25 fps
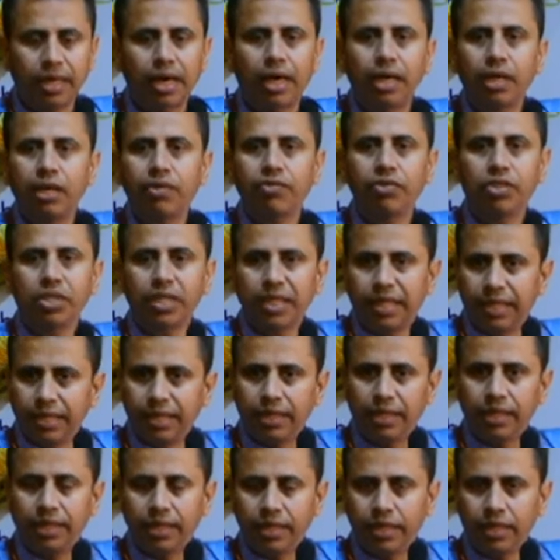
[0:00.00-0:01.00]
artificial
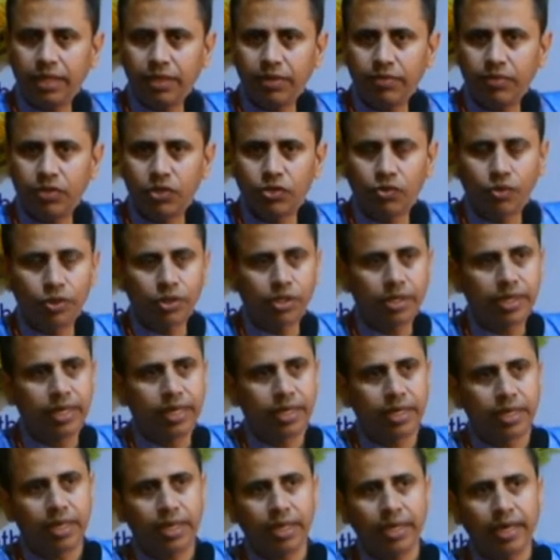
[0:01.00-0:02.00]
entity which was
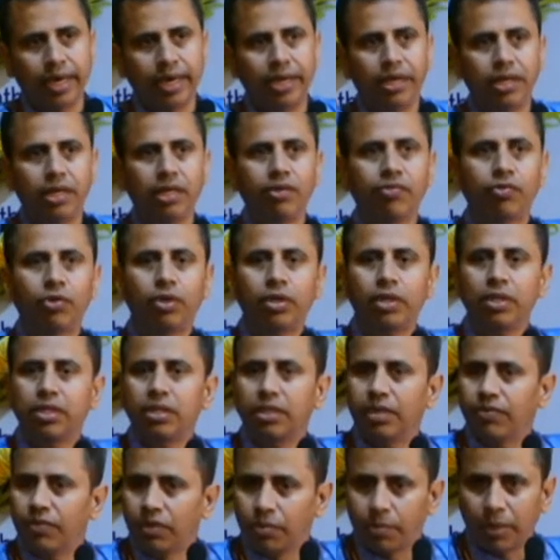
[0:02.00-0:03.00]
created in
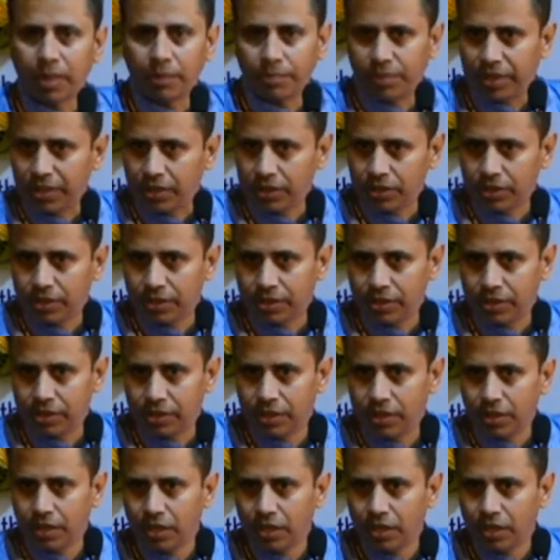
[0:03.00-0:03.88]
1947 by Britishers.